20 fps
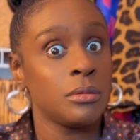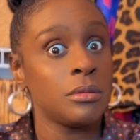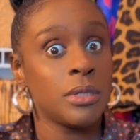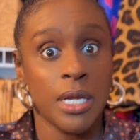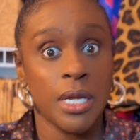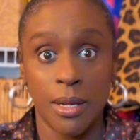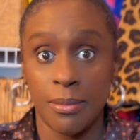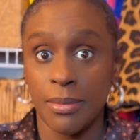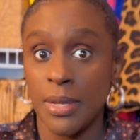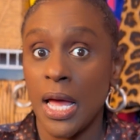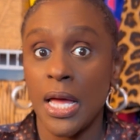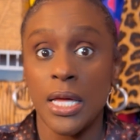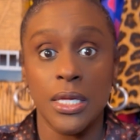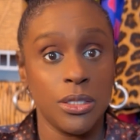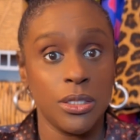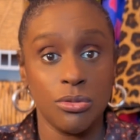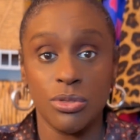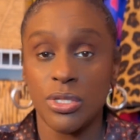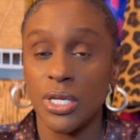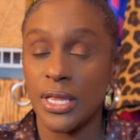that I'm not
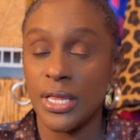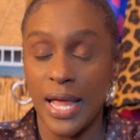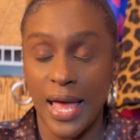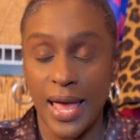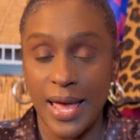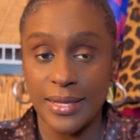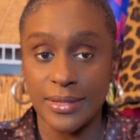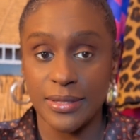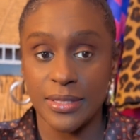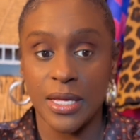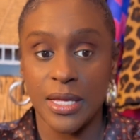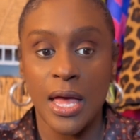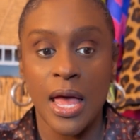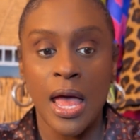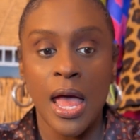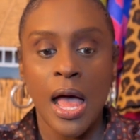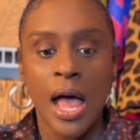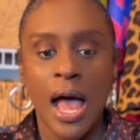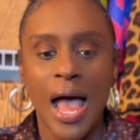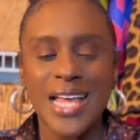using that.
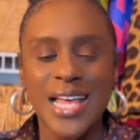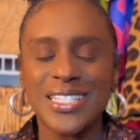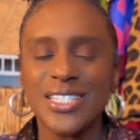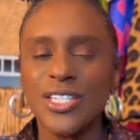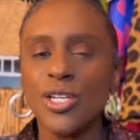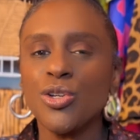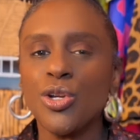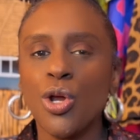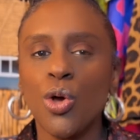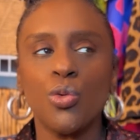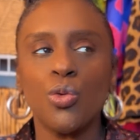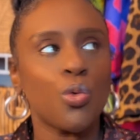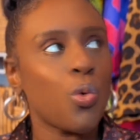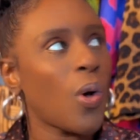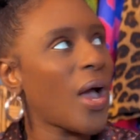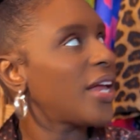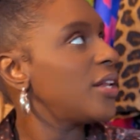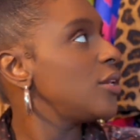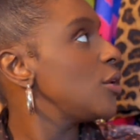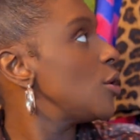I still don't quite